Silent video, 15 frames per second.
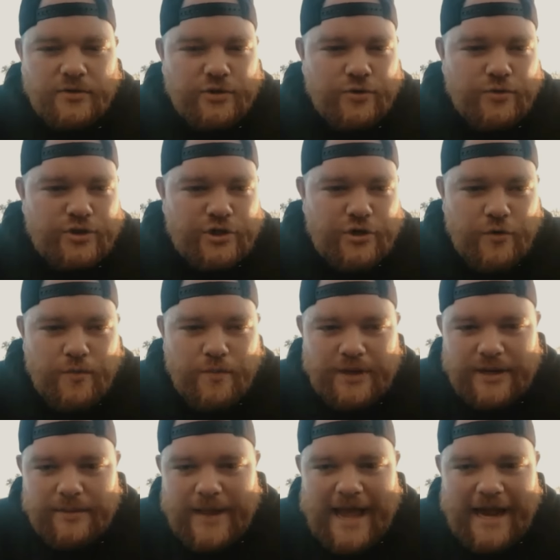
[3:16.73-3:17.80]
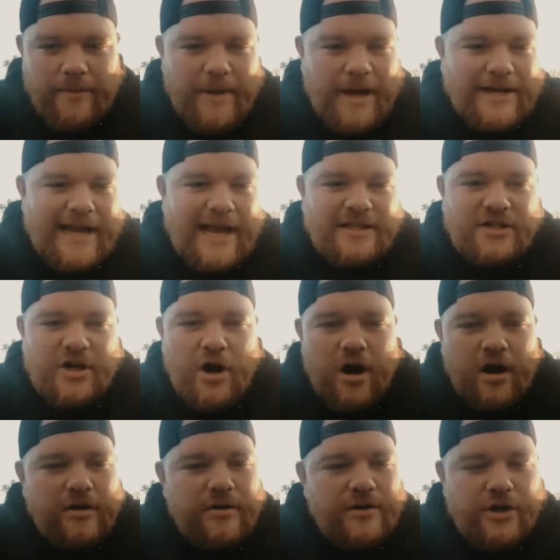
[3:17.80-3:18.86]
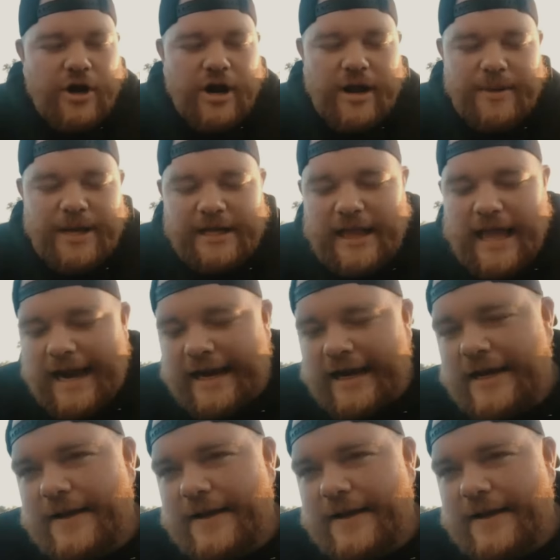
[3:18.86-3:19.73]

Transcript: Deuce Coupe in the back of my dad's car. You know what I mean? Like,